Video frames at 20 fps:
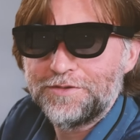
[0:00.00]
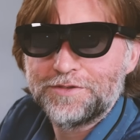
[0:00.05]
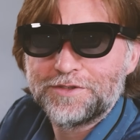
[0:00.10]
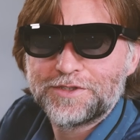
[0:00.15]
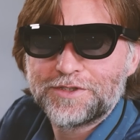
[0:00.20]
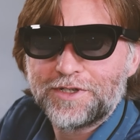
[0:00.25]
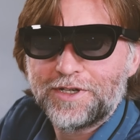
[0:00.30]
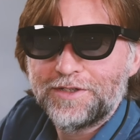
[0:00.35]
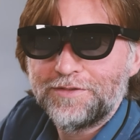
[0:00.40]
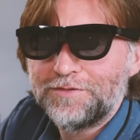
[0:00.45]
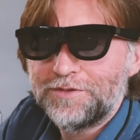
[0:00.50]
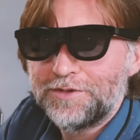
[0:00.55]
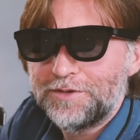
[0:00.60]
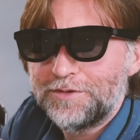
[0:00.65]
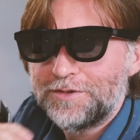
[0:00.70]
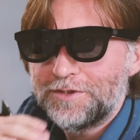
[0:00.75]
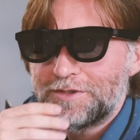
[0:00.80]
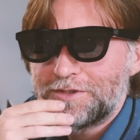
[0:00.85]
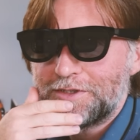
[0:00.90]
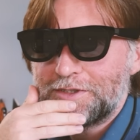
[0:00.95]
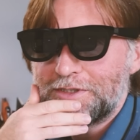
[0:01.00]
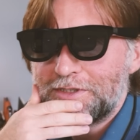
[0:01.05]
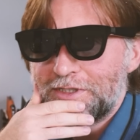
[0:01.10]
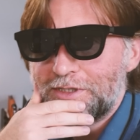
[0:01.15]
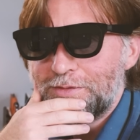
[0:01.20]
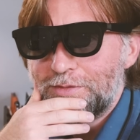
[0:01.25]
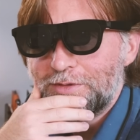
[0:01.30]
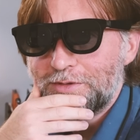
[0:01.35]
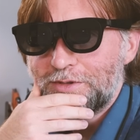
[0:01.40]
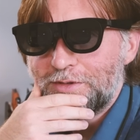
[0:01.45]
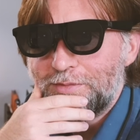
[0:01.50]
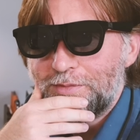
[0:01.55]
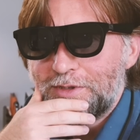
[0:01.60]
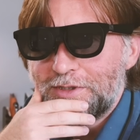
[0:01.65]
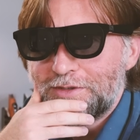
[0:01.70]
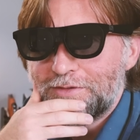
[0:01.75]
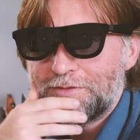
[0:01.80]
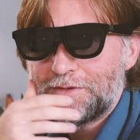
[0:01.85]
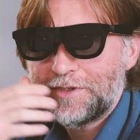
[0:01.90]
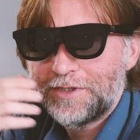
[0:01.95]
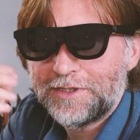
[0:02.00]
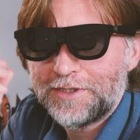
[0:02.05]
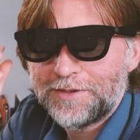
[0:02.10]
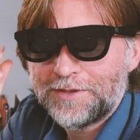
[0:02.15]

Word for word: Use side view just to see what's on my screen